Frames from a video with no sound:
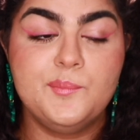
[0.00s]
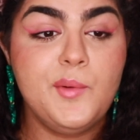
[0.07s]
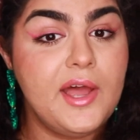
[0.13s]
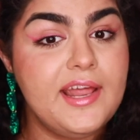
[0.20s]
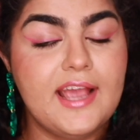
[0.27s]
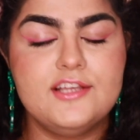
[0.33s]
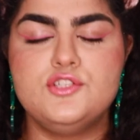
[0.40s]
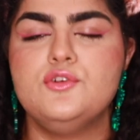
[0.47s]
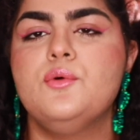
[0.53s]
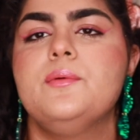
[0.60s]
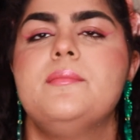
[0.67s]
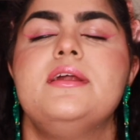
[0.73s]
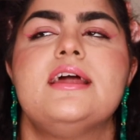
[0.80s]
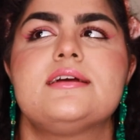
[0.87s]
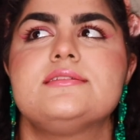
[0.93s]
But I do know what
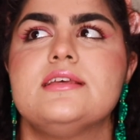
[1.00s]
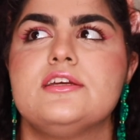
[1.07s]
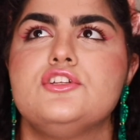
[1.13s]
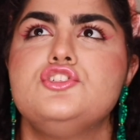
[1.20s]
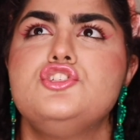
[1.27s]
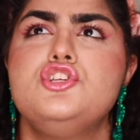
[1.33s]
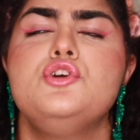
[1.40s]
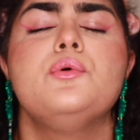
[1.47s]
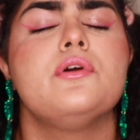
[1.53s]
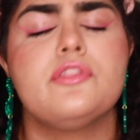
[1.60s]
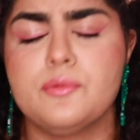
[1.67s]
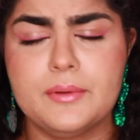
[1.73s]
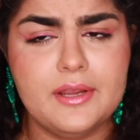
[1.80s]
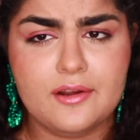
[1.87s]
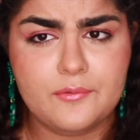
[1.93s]
my next like 2 or
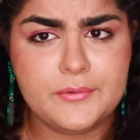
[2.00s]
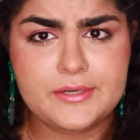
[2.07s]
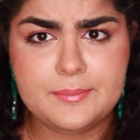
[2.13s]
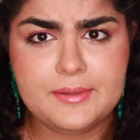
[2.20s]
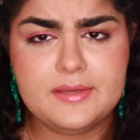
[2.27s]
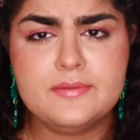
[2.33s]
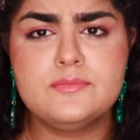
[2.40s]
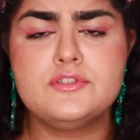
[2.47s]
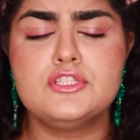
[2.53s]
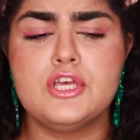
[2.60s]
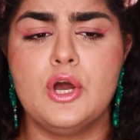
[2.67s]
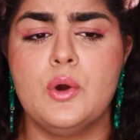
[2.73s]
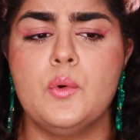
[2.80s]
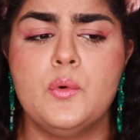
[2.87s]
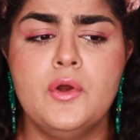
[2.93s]
3 are going to be,
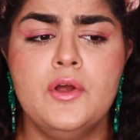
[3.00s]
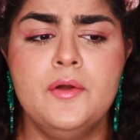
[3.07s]
so